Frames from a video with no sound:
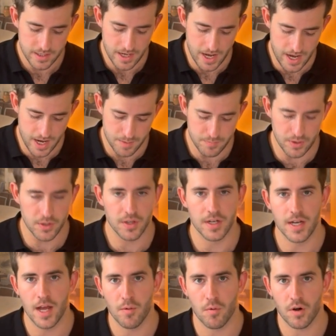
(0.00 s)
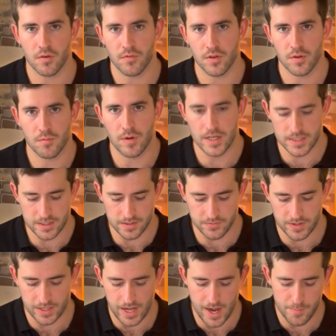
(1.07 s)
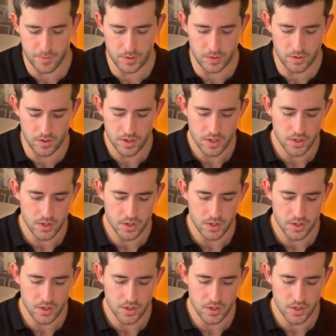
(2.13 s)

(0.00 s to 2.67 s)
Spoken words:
and build a network for the raising of the capital,